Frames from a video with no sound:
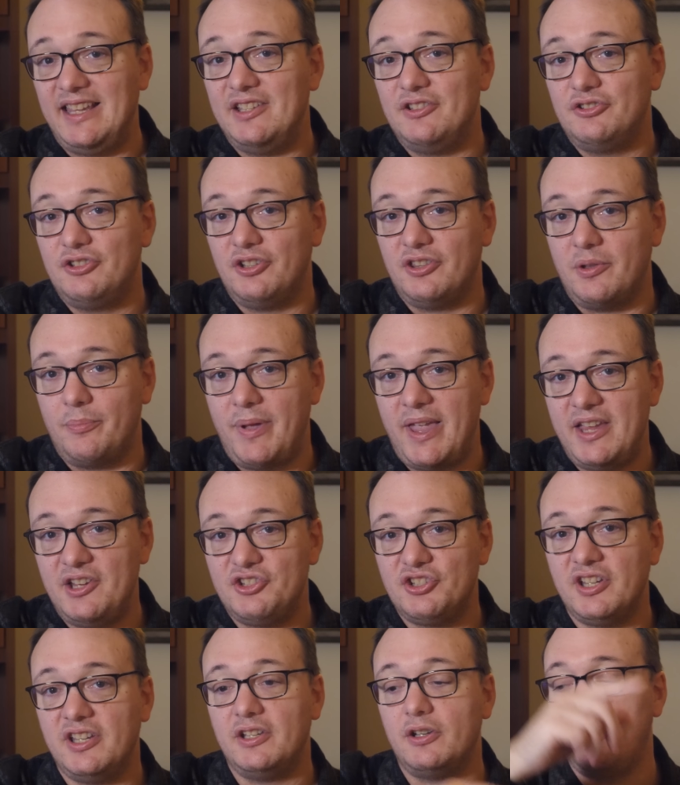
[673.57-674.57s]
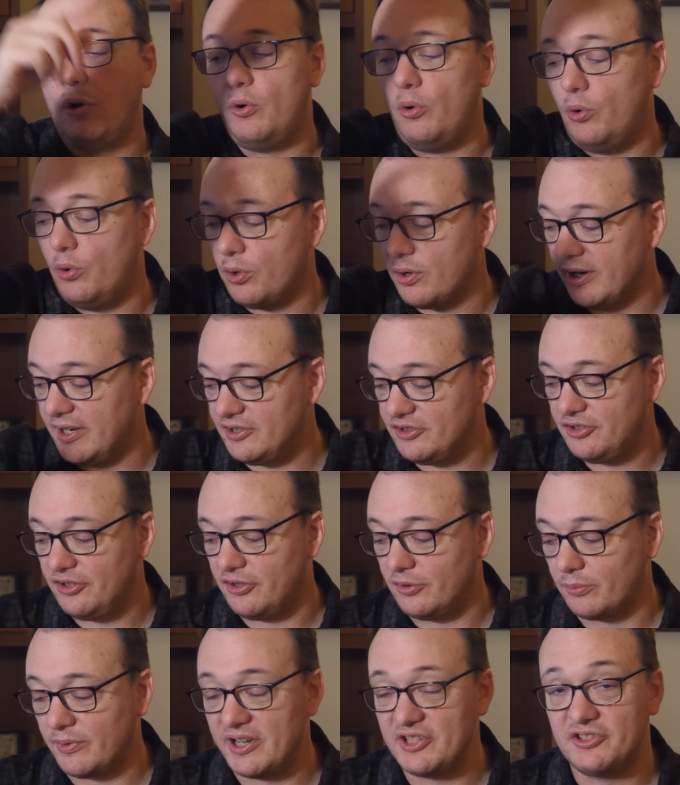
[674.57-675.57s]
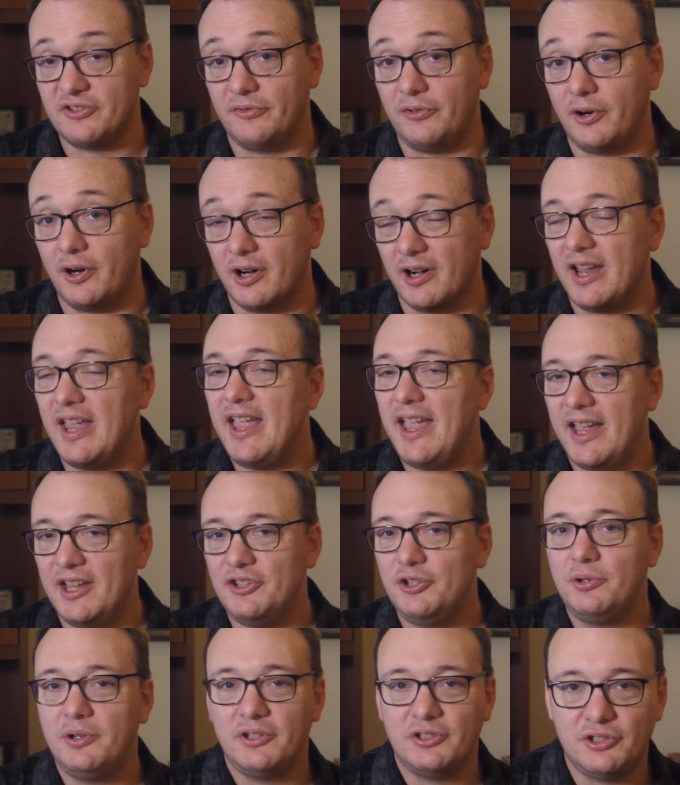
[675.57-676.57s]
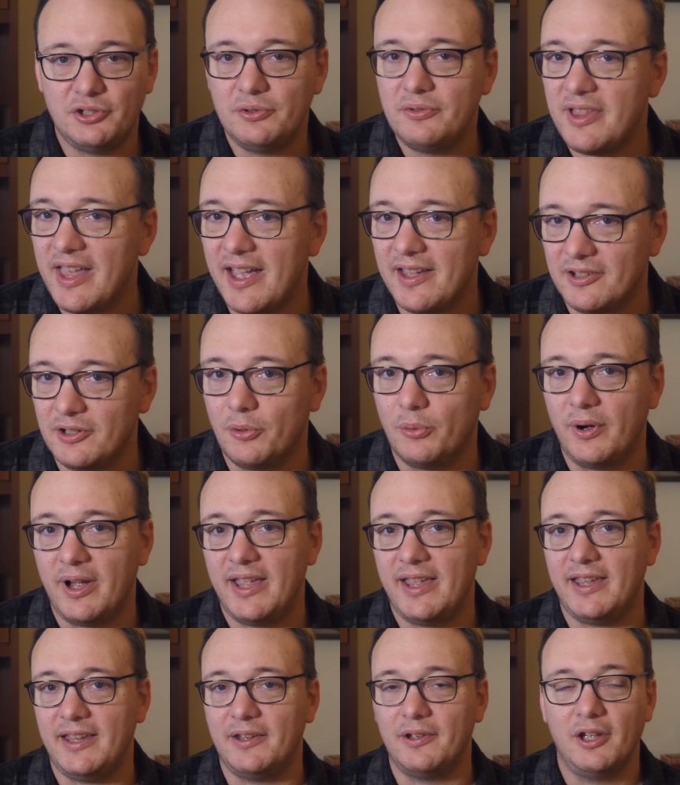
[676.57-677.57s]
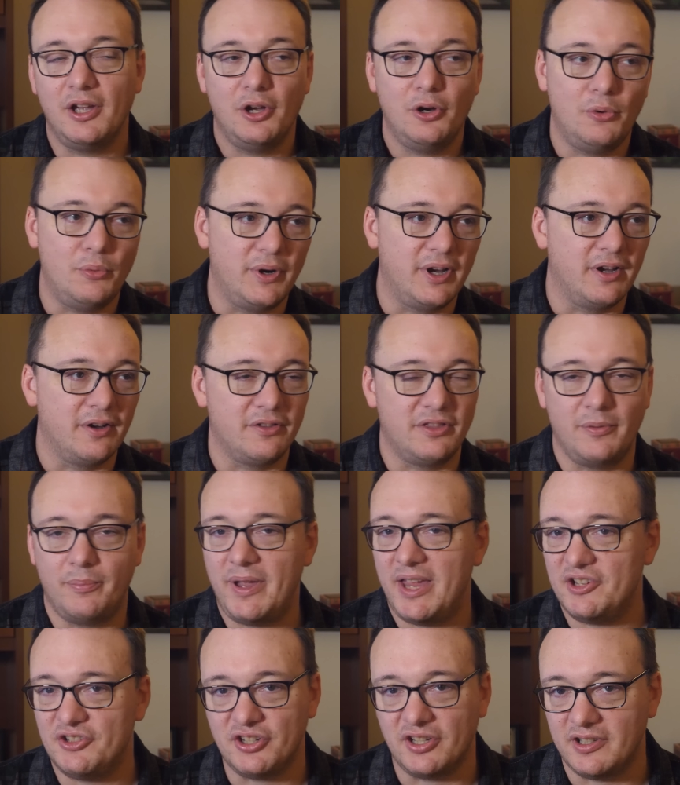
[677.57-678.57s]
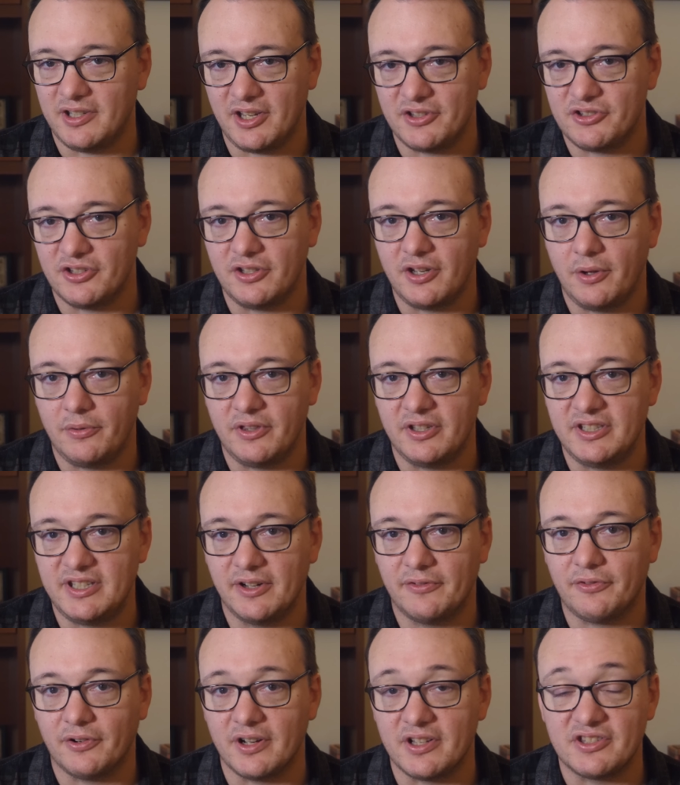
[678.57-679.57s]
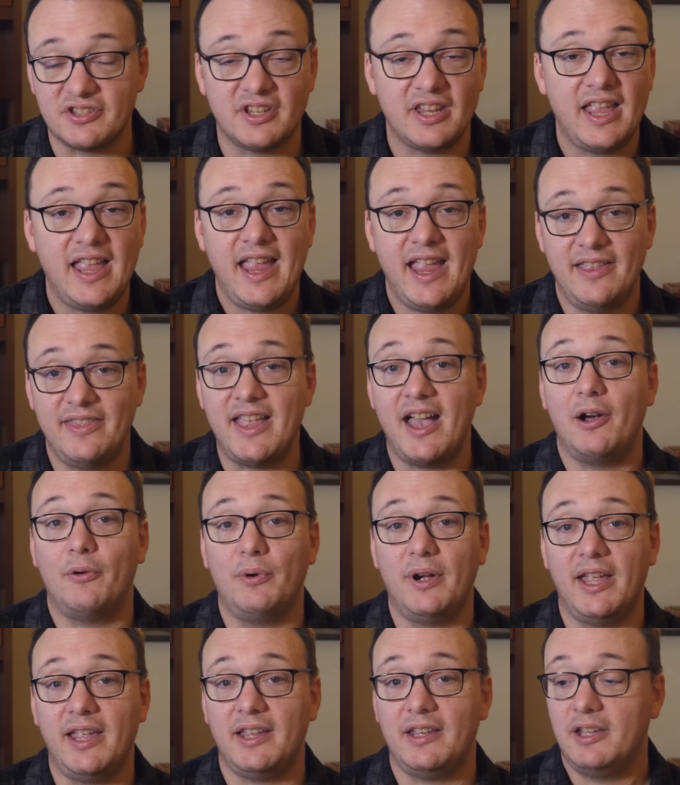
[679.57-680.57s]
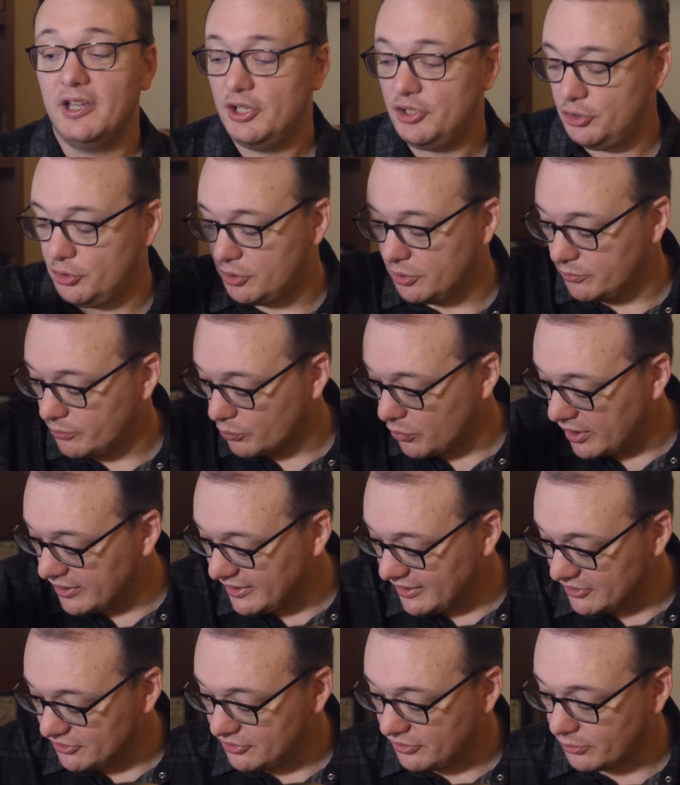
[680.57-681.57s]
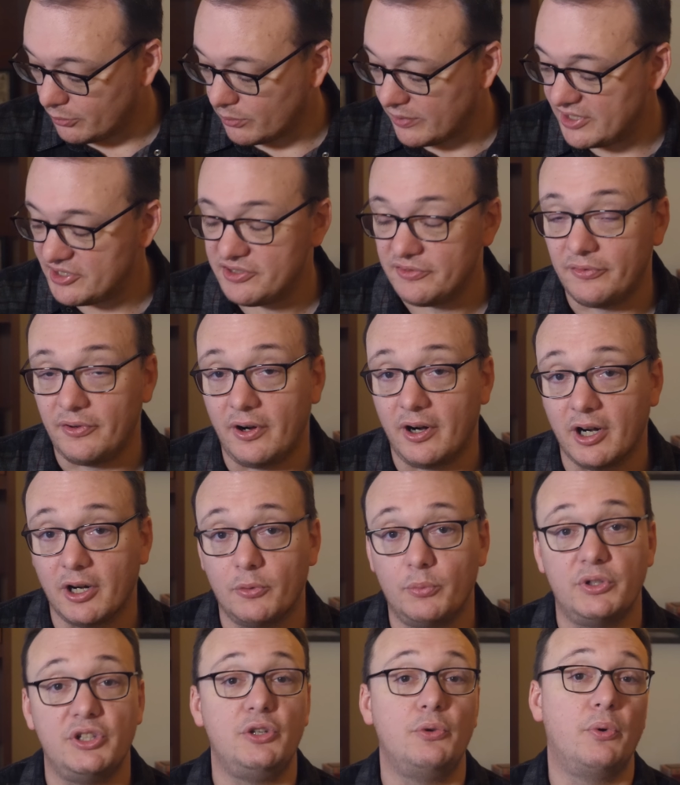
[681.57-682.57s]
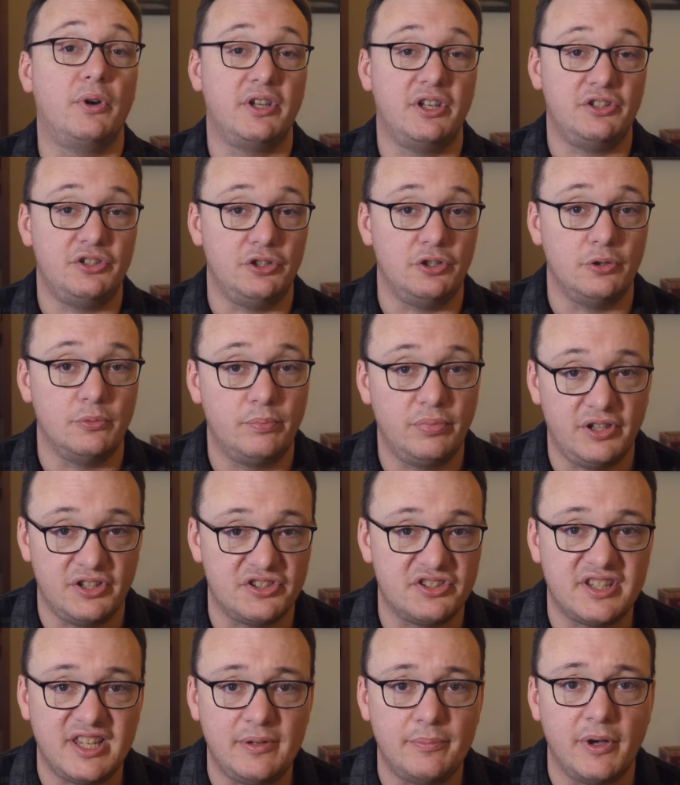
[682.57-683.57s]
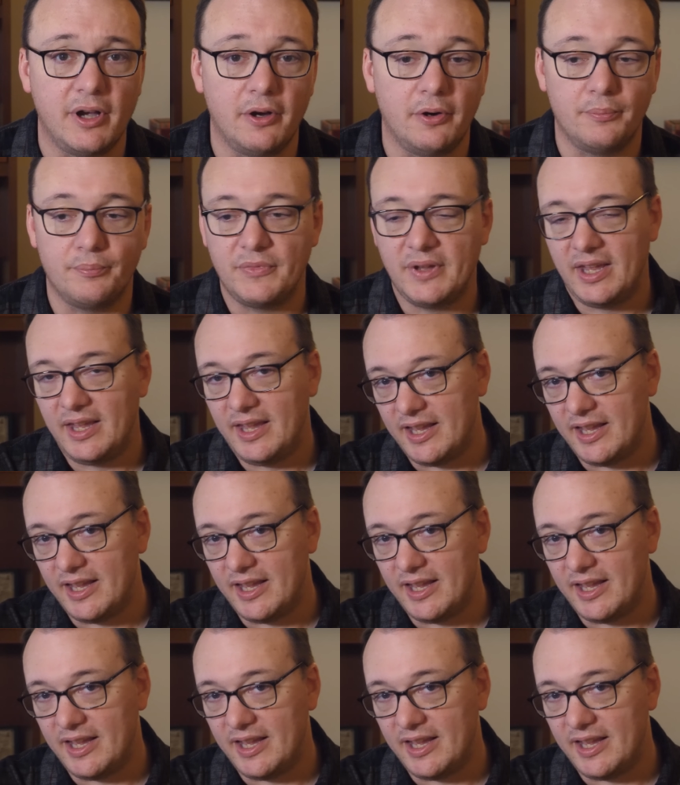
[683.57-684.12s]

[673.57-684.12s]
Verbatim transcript: into the patient or into the reservoir. And you can do that in a way where the patient doesn't know the difference. And that way you can run it into the reservoir when you want to do placebo.